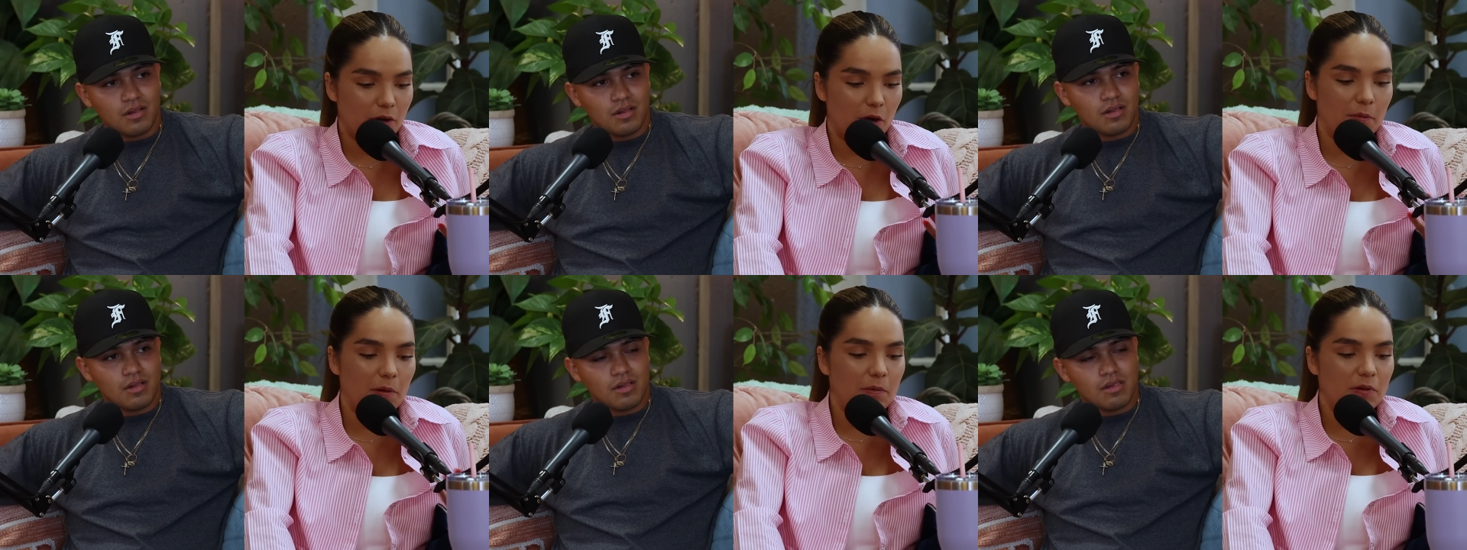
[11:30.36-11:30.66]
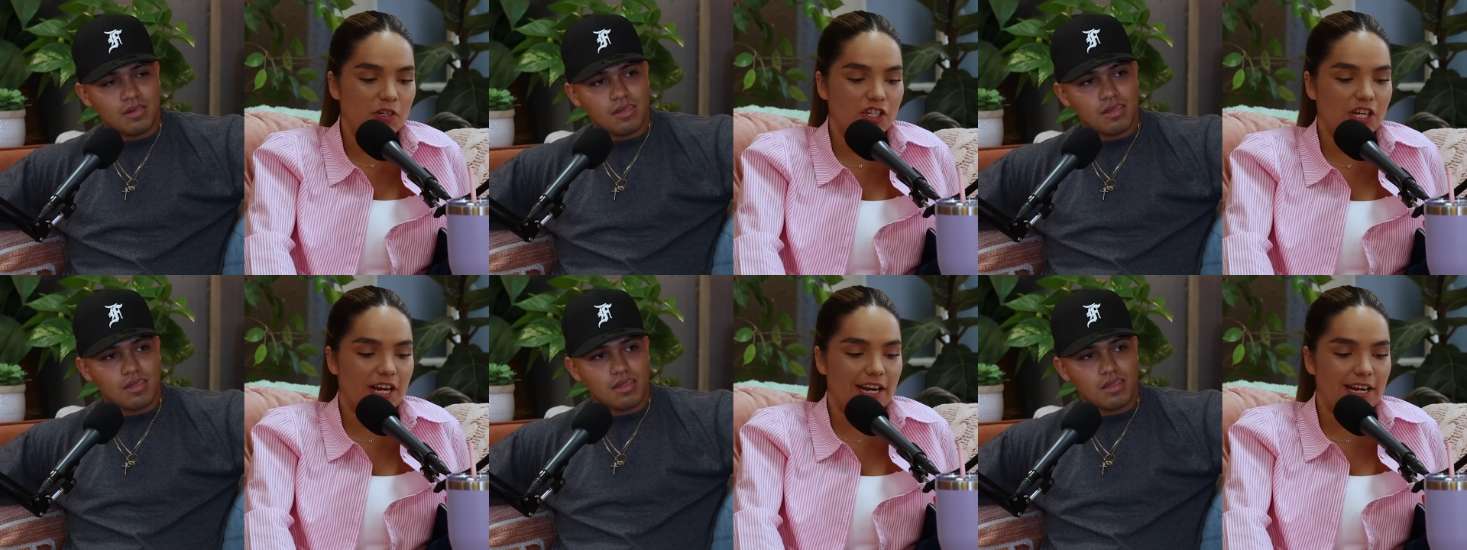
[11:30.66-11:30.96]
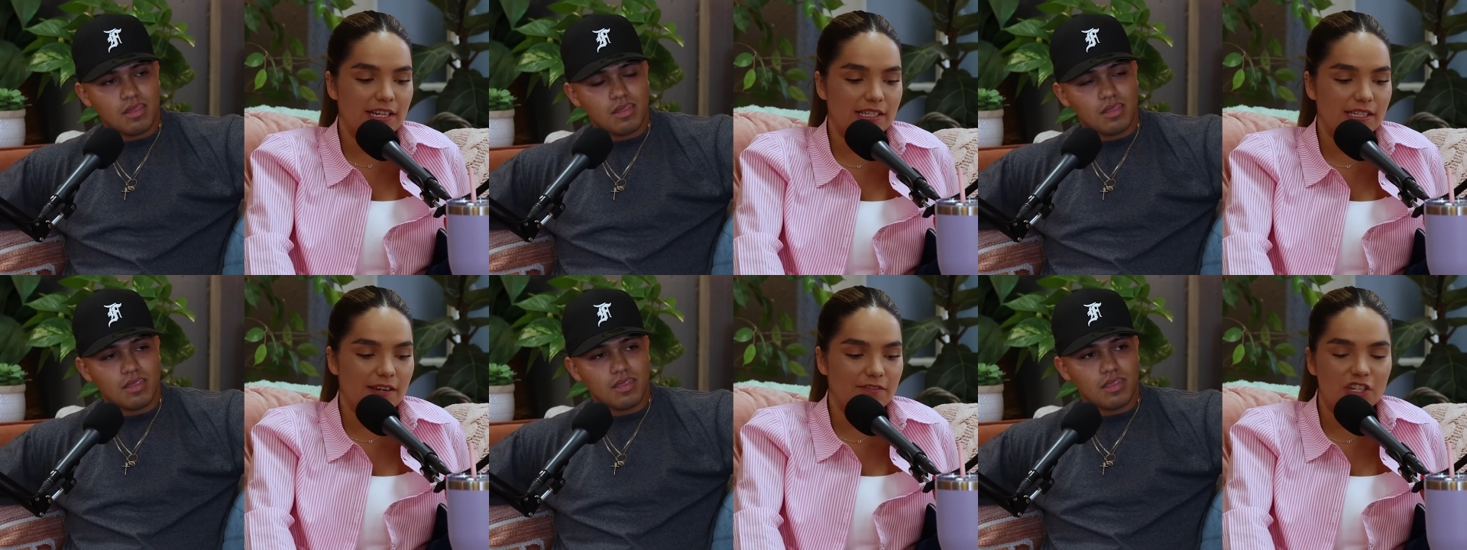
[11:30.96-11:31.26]
Speaker 1: moment with Shani
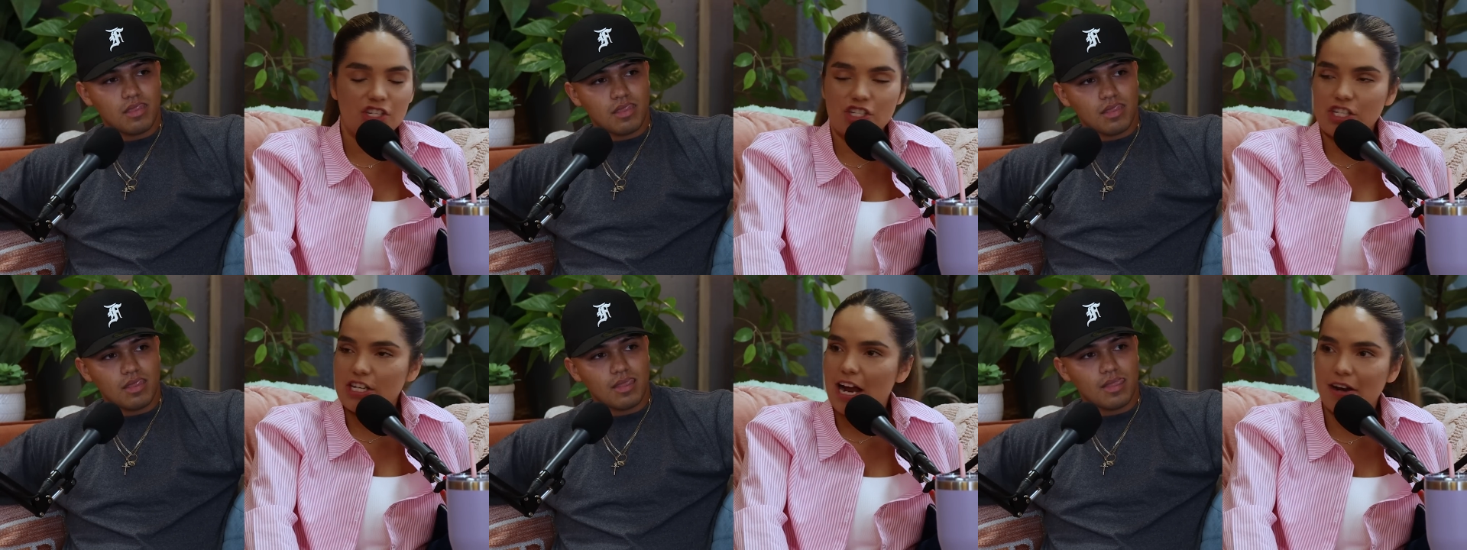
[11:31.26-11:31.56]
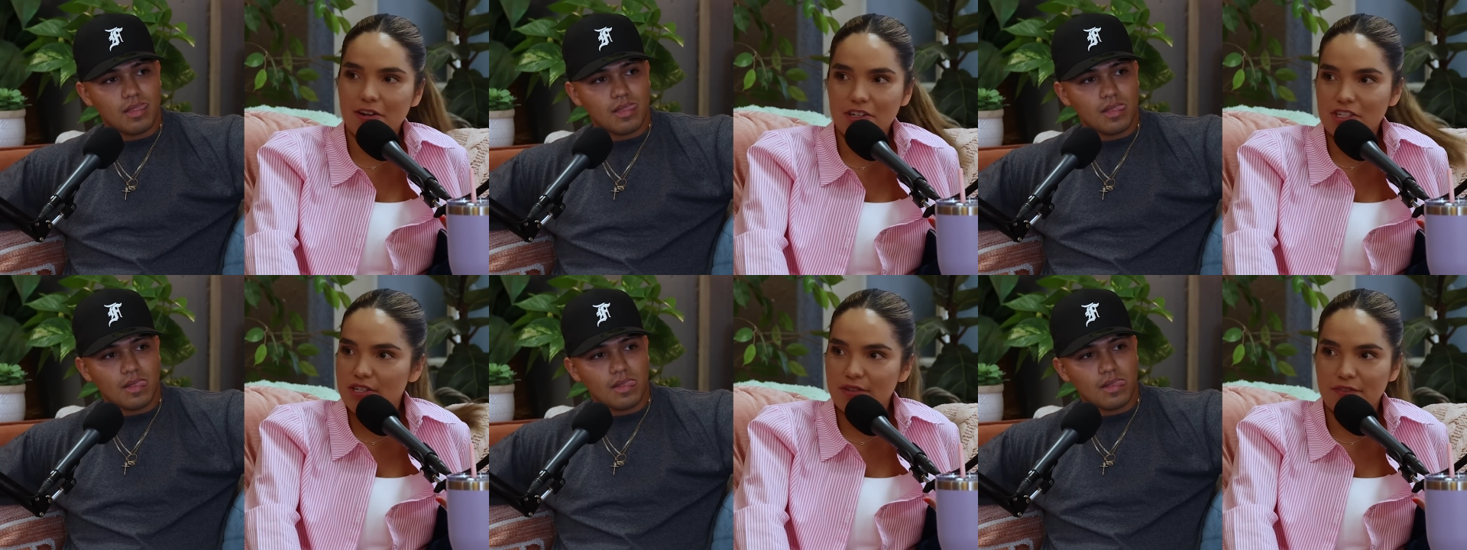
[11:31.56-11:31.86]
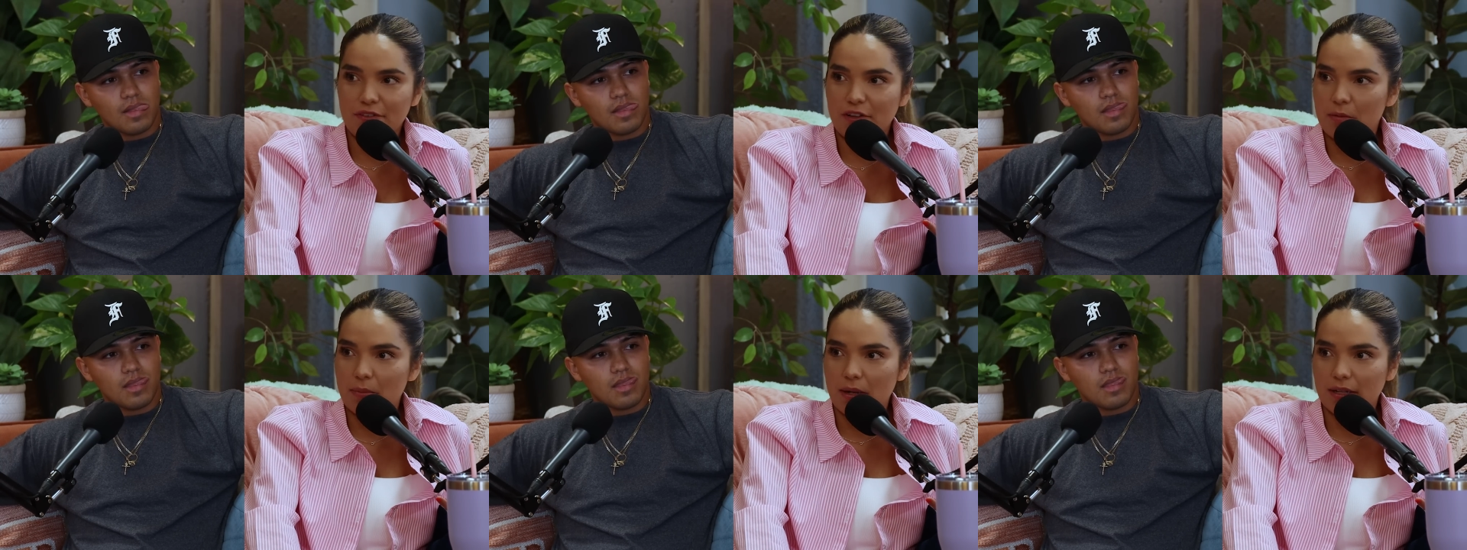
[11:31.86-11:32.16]
and stuff. How did she
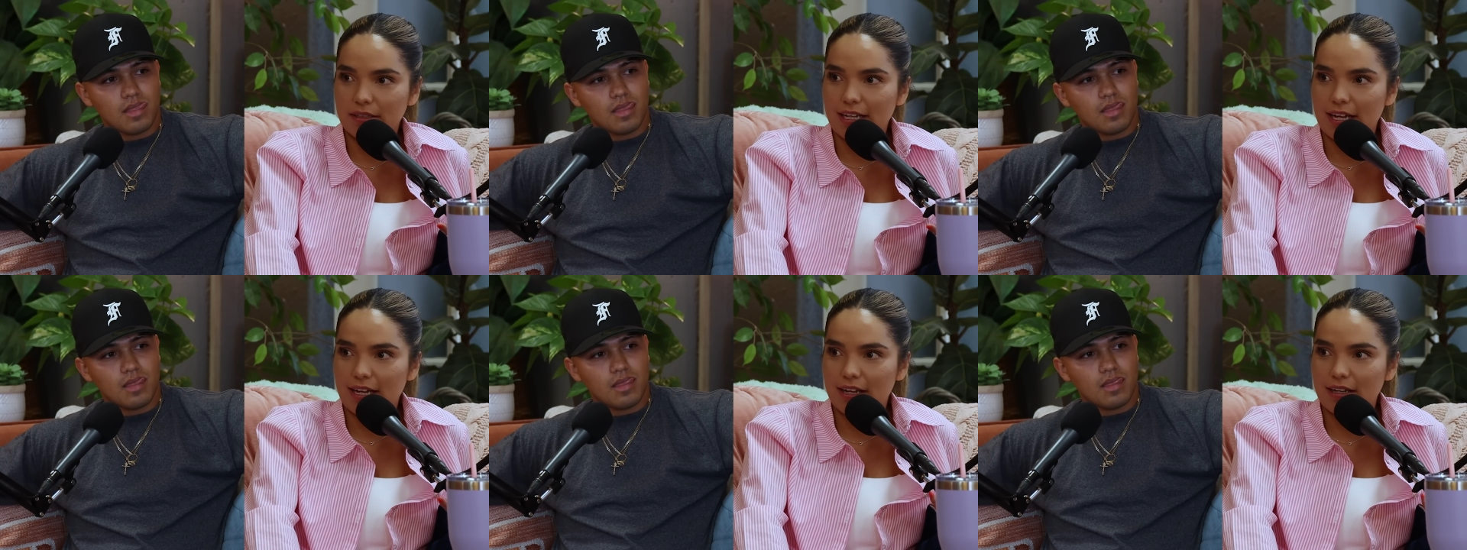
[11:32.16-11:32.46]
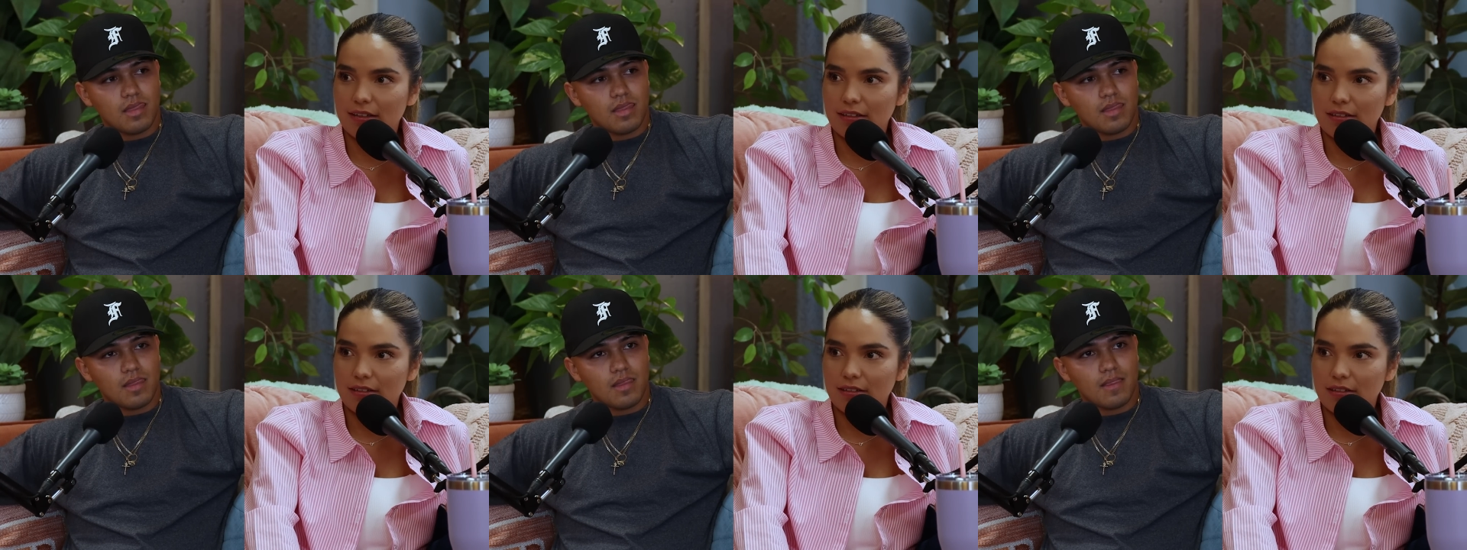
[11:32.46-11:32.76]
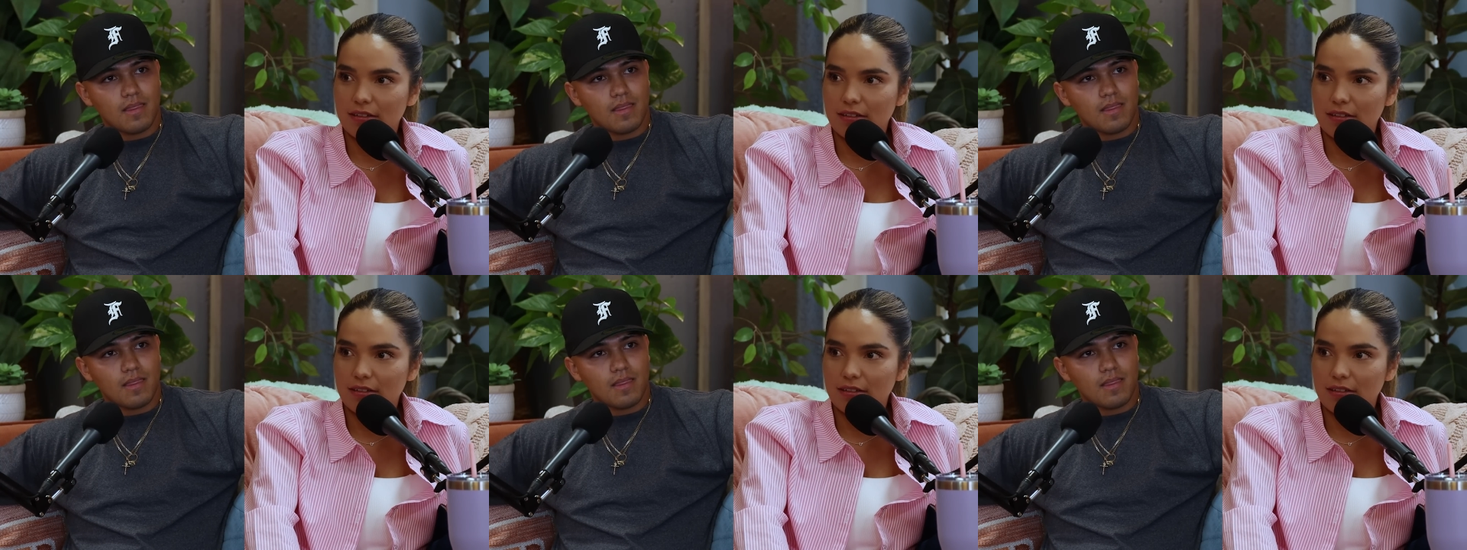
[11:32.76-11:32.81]
feel about that?